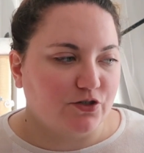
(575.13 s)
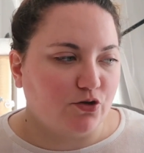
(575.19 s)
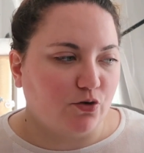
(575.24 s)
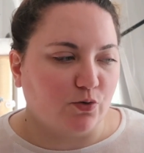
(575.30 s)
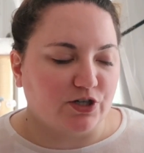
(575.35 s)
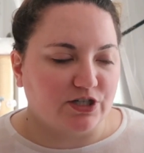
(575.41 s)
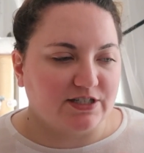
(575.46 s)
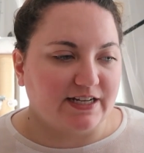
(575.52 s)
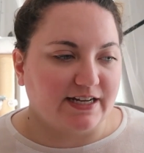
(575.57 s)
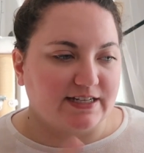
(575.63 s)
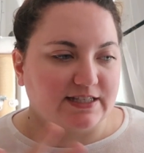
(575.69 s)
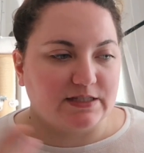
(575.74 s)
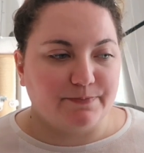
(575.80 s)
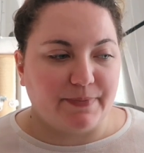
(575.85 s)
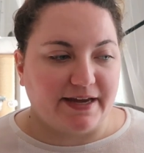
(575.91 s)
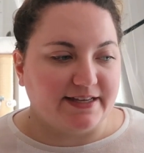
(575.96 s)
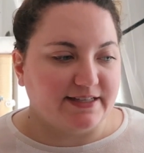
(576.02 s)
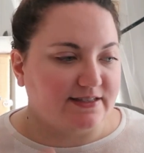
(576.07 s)
towards like
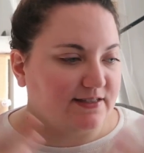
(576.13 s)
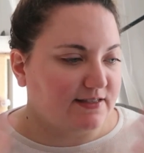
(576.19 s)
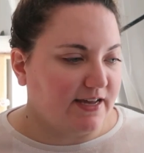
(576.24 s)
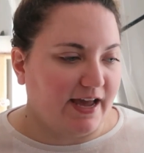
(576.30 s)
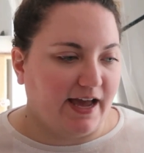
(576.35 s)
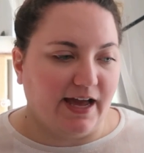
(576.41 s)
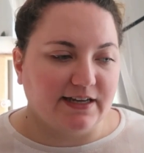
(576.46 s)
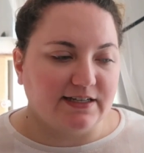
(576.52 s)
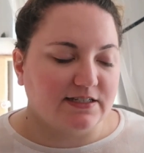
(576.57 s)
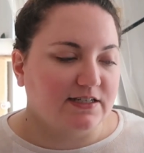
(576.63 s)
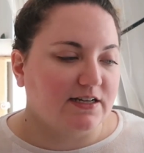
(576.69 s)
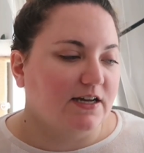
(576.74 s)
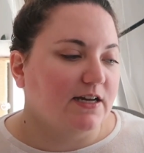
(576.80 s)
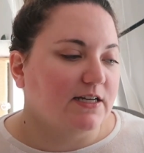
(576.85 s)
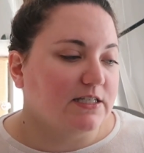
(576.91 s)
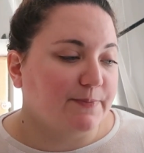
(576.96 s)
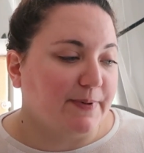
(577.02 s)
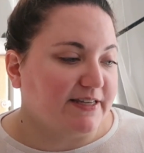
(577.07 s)
space and
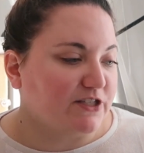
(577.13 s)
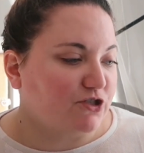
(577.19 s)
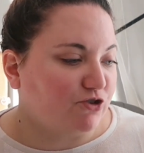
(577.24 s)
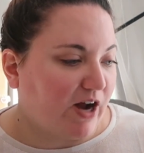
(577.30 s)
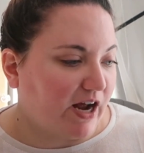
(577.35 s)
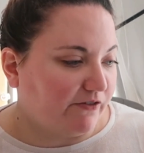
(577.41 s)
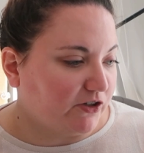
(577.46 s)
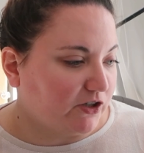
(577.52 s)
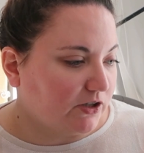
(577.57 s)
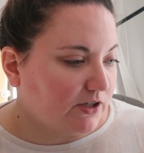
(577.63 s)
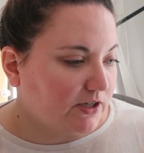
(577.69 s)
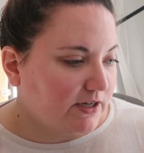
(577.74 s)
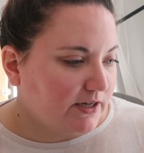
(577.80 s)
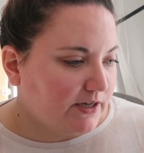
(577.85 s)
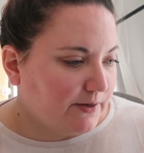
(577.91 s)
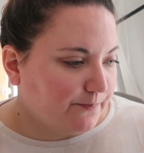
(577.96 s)
space travel.